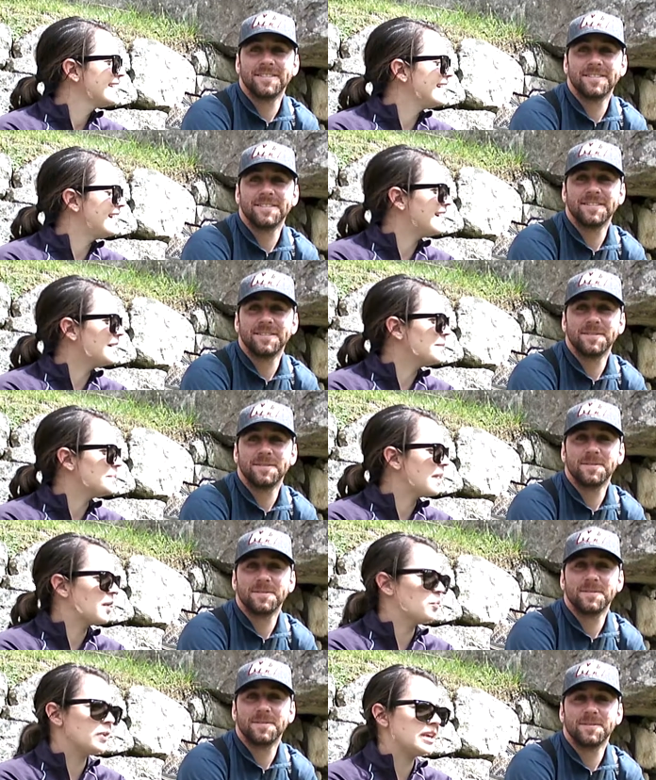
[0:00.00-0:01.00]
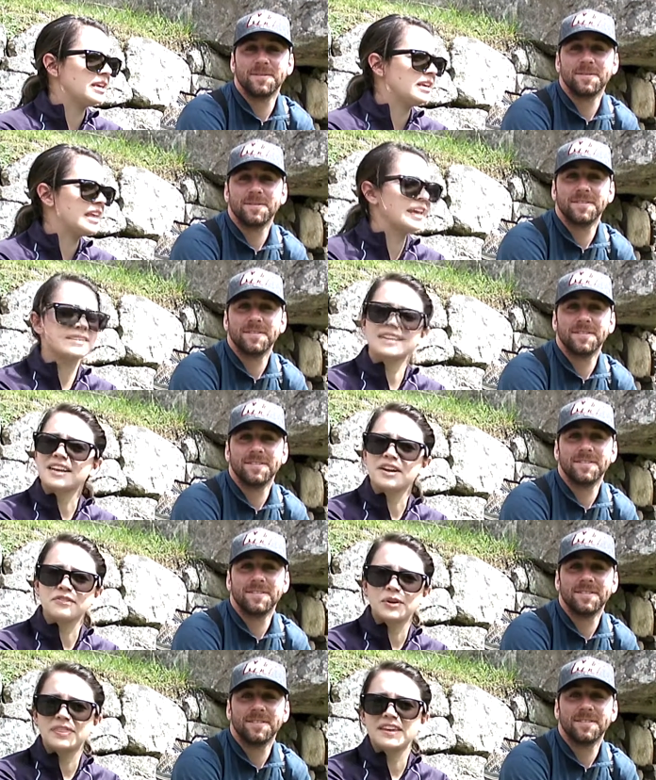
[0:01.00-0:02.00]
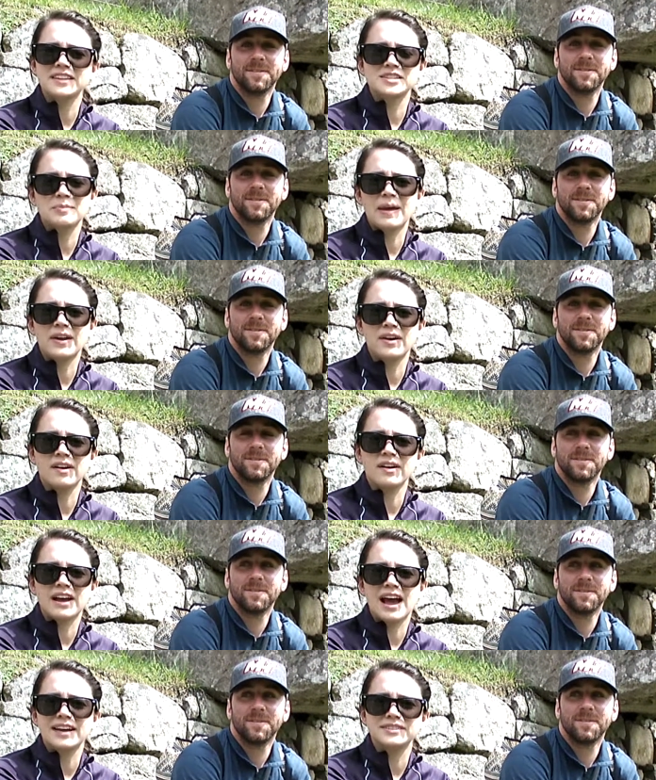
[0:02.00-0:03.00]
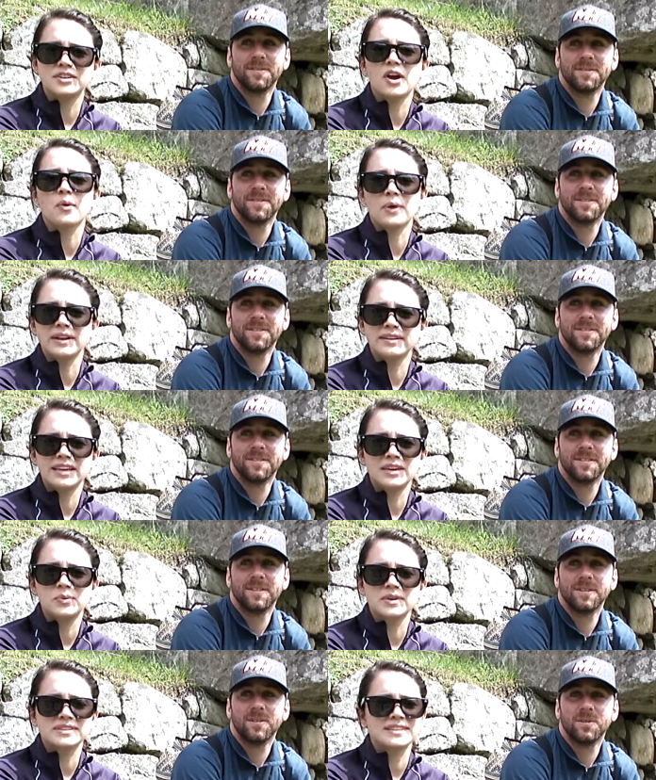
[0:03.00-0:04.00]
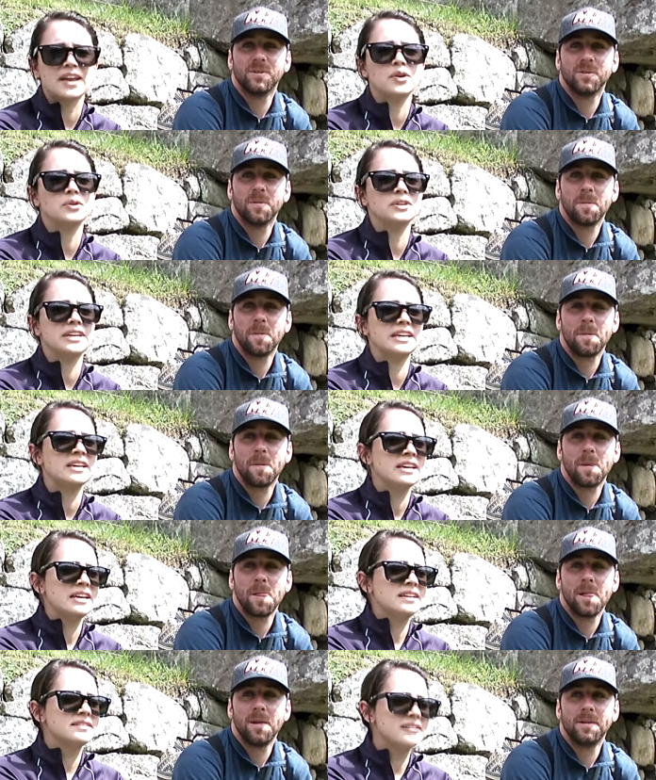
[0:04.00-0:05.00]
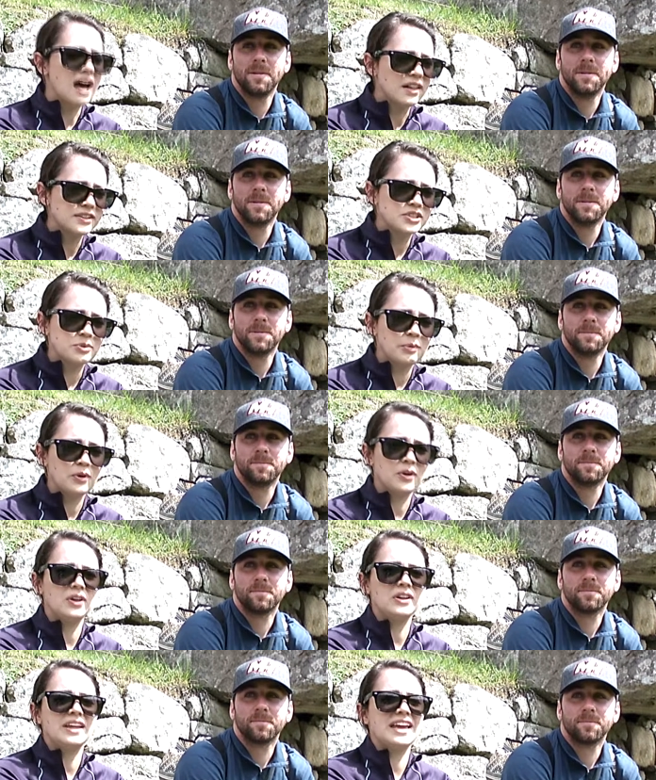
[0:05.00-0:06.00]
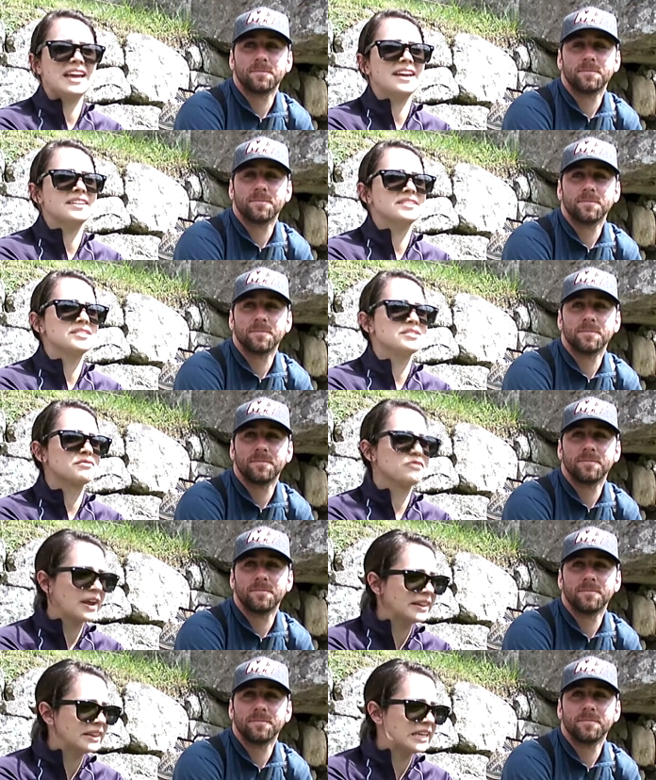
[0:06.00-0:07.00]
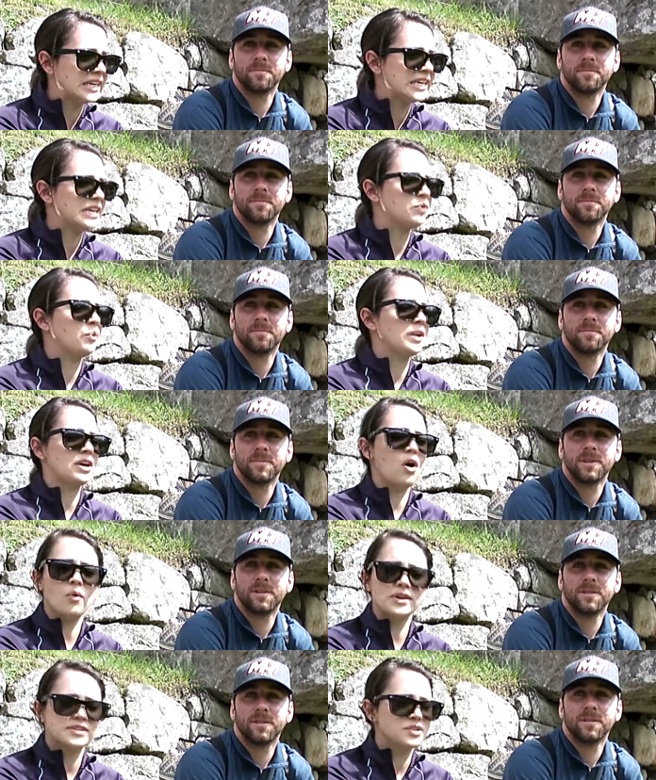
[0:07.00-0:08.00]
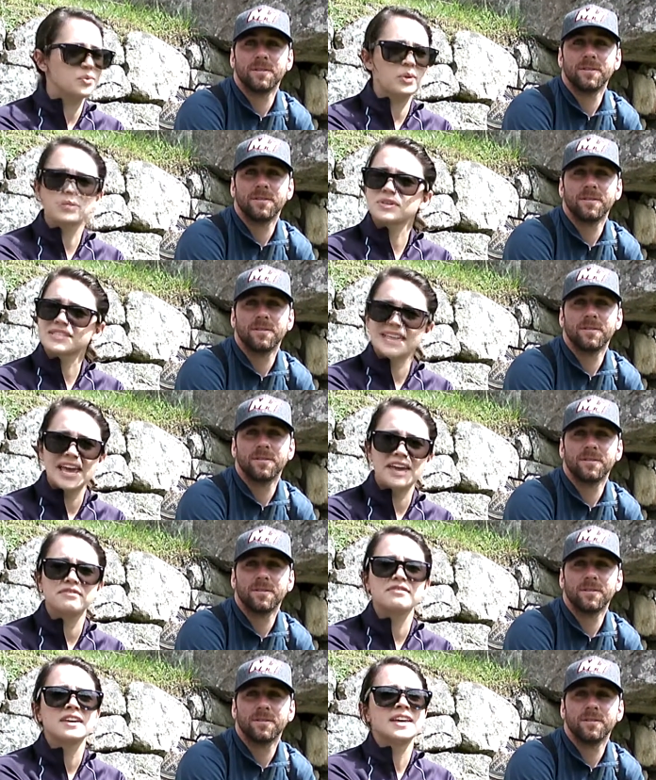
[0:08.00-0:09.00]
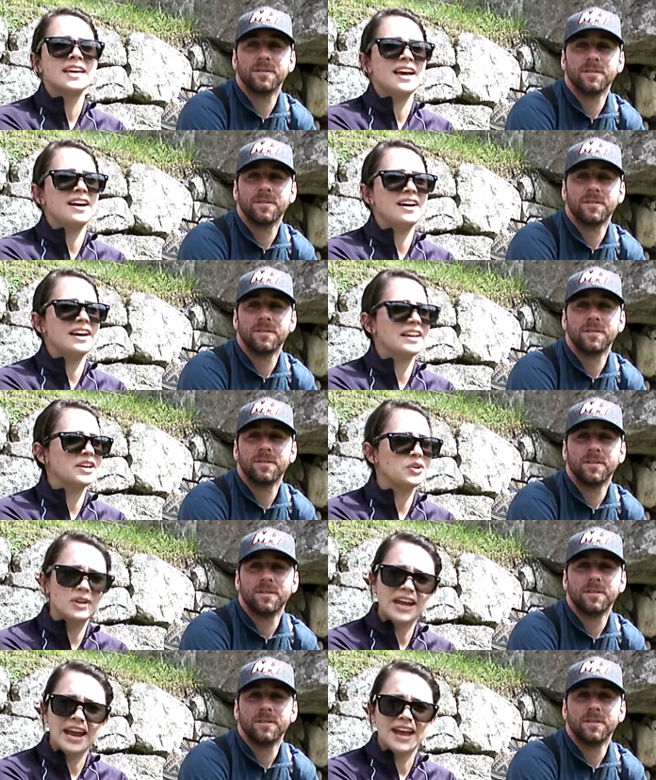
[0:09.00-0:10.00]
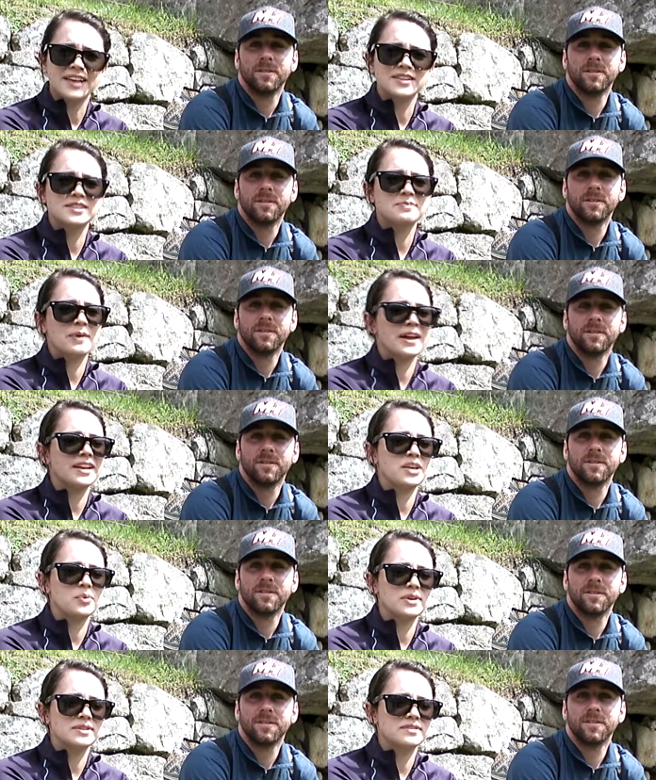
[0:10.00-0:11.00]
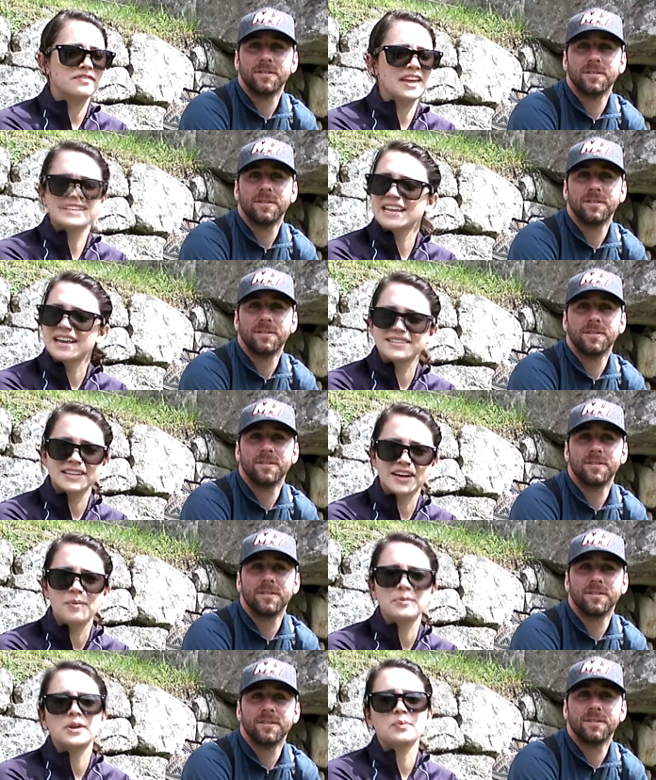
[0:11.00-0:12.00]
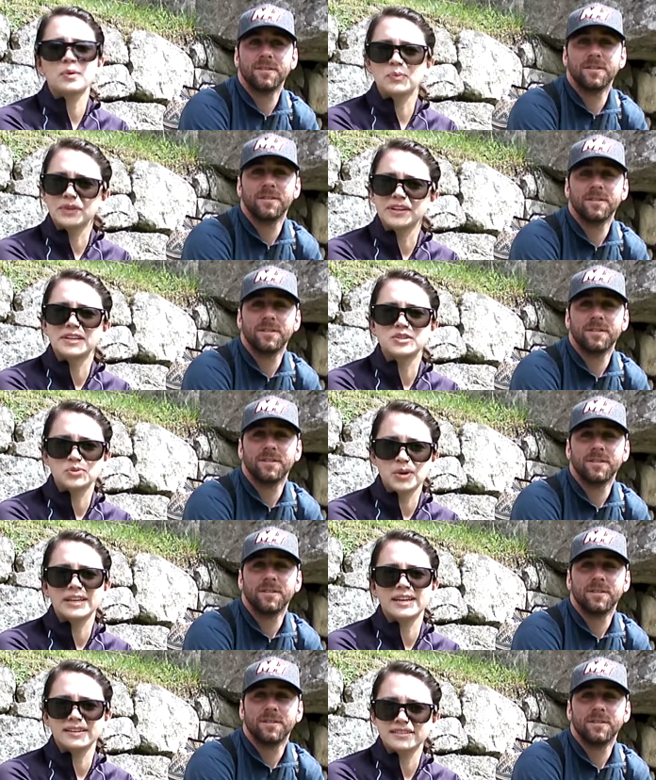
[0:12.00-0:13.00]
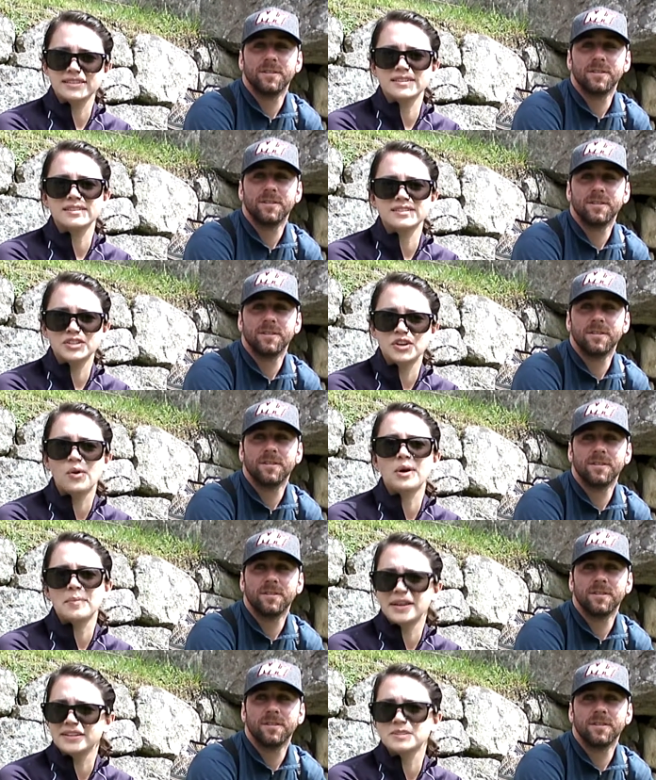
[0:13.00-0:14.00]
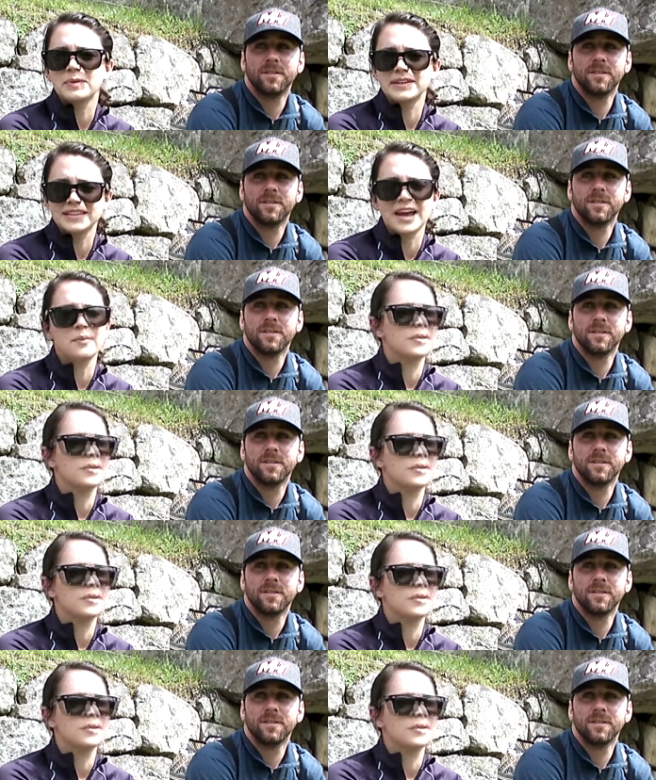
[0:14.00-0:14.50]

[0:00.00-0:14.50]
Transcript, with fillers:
Speaker 1: Um, and we can't say enough good things about our guide Darwin. He was not only knowledgeable and friendly, we always knew we were safe uh, and in good hands, but he was fantastic company. We really enjoyed getting to, to know him and to spend time